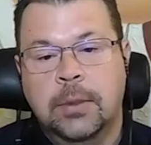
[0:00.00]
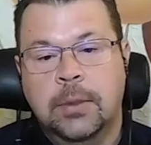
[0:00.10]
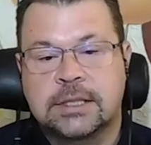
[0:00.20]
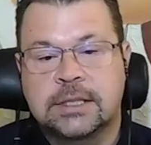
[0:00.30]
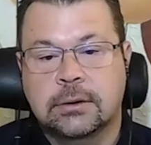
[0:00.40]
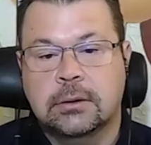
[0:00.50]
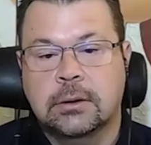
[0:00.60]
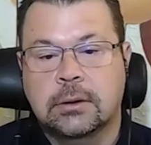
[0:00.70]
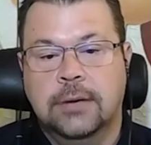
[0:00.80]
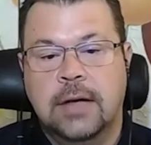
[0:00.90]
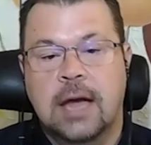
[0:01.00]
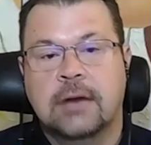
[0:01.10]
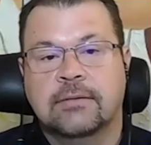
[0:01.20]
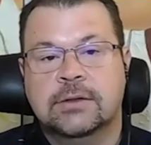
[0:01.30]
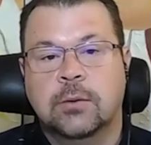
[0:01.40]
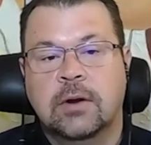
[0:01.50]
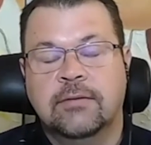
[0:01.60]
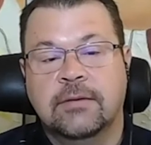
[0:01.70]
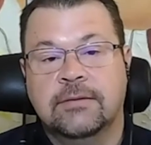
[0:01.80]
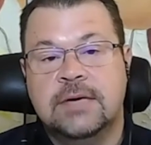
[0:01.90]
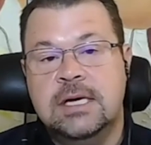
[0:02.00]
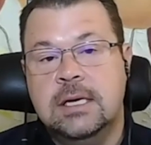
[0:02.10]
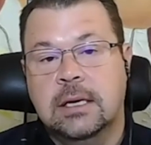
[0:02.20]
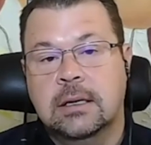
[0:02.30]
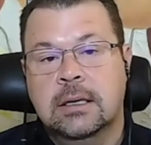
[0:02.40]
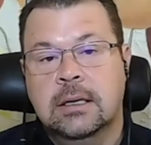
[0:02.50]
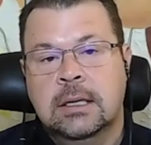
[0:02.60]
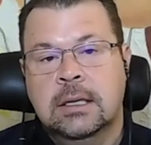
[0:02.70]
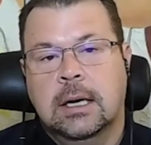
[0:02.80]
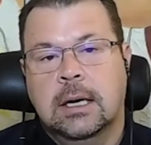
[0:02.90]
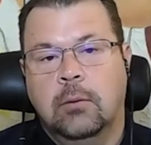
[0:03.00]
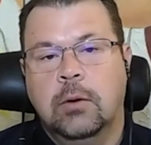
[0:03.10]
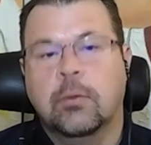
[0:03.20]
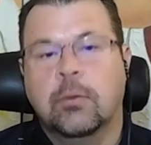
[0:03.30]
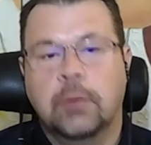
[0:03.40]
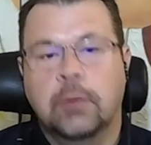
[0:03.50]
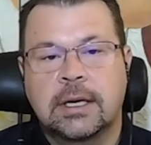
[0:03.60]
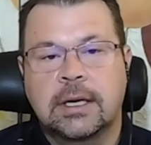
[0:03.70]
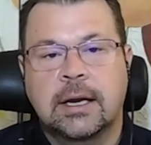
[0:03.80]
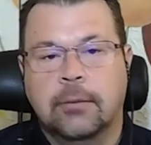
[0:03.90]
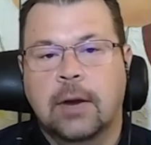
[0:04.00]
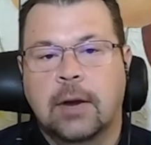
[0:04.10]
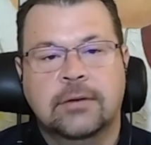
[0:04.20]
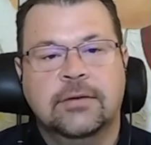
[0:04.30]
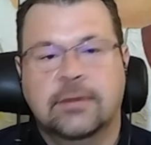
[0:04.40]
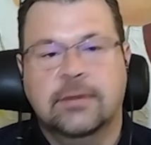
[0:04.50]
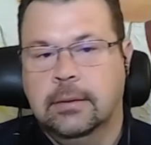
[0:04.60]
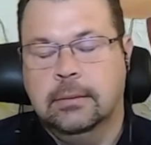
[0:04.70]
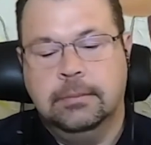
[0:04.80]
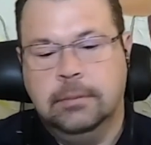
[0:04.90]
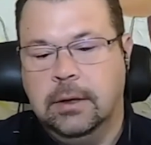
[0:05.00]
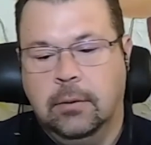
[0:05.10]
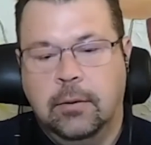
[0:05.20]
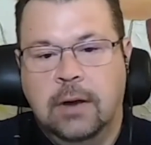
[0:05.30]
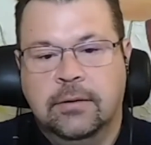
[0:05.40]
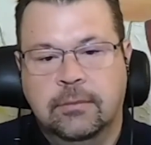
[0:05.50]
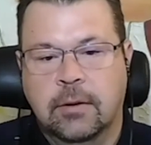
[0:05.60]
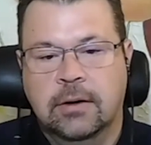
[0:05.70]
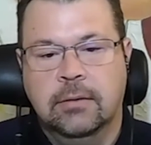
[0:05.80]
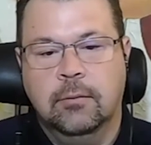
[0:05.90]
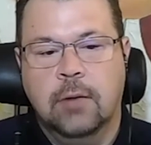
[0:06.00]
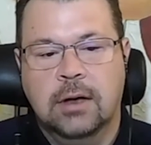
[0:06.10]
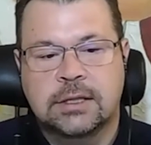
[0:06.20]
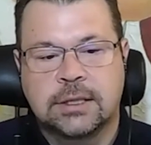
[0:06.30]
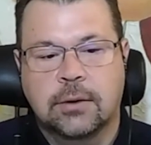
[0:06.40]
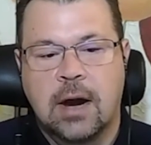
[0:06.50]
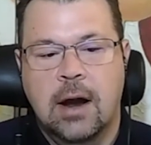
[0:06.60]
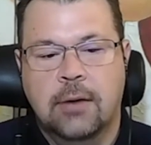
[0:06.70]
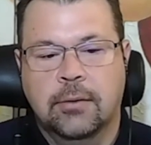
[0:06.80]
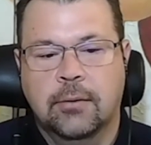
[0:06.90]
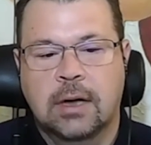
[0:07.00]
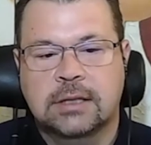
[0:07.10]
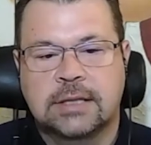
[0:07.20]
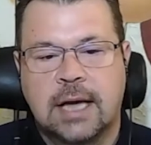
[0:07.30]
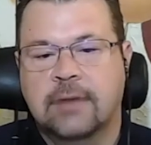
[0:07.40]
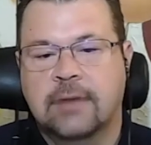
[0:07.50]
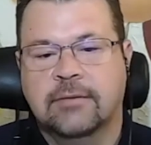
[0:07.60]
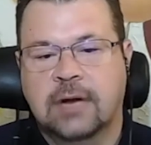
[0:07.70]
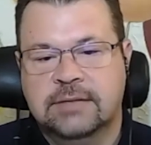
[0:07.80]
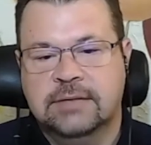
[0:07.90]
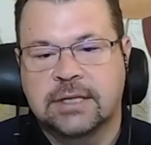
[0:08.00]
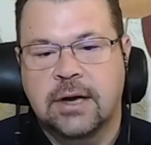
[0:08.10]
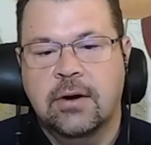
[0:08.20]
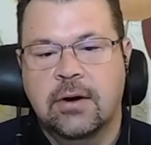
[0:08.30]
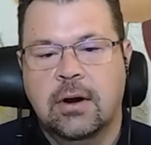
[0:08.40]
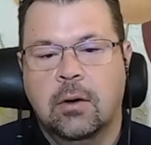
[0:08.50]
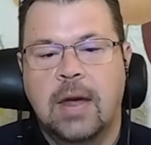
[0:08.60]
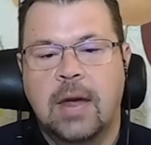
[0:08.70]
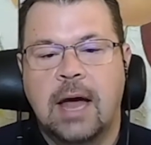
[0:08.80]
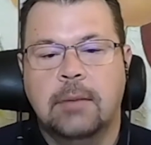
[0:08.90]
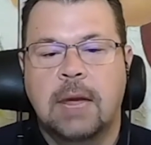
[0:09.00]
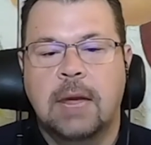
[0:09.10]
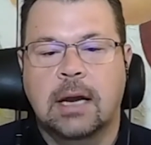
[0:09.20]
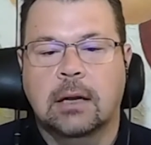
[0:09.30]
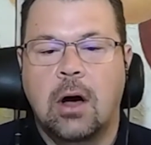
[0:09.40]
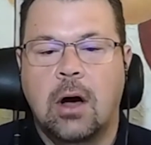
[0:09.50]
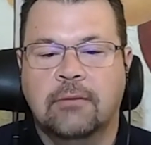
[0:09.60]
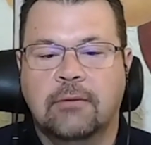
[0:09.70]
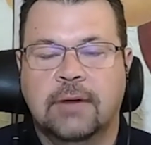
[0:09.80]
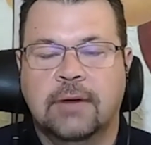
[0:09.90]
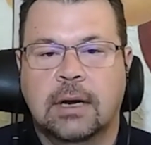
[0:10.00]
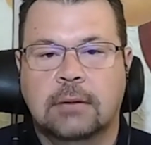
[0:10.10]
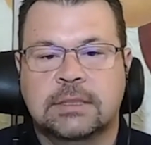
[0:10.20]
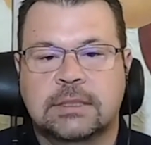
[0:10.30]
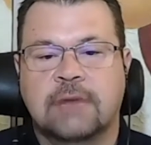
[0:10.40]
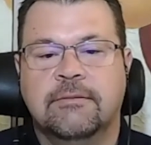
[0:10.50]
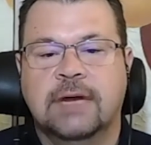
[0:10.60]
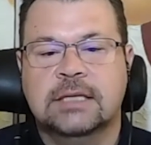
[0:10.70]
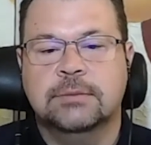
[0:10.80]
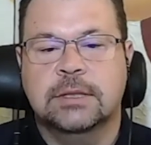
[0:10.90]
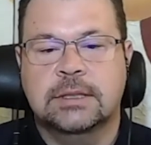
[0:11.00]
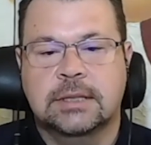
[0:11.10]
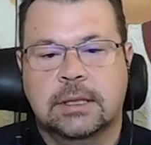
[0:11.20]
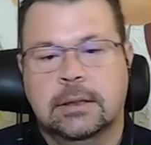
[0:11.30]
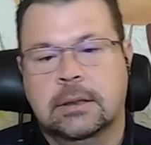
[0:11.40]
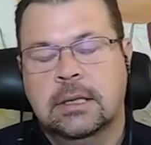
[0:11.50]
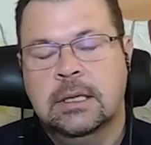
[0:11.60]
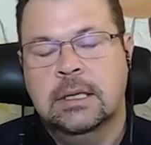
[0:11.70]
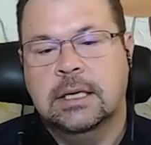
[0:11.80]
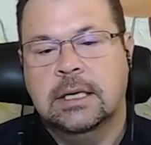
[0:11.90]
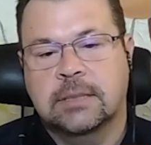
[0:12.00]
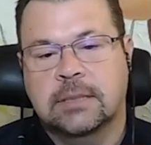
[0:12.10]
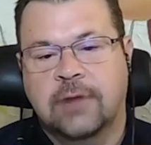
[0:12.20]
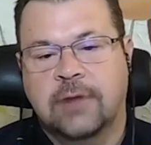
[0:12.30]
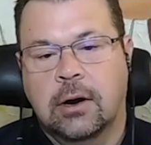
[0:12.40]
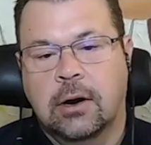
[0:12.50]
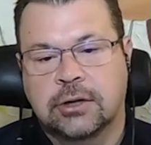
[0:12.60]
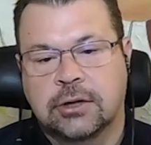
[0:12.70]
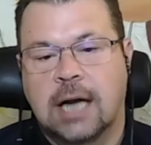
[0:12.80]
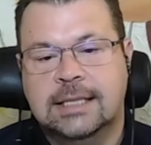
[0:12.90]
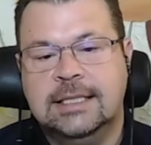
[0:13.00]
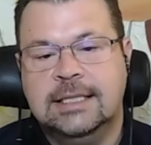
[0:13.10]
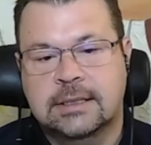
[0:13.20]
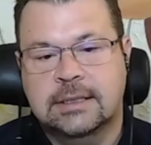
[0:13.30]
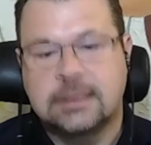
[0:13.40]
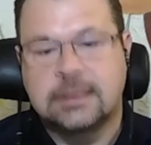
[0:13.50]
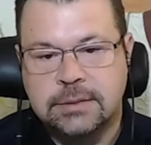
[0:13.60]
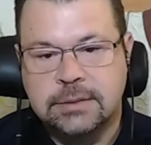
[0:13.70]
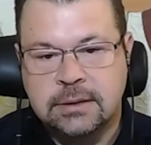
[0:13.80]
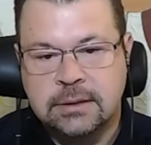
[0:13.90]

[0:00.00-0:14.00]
until the end of 2015, uh, we were really in a run to you know run run run to ground or run to end of life scenario, and we hadn't made a lot of uh, I would say investments in in some of our larger IT systems.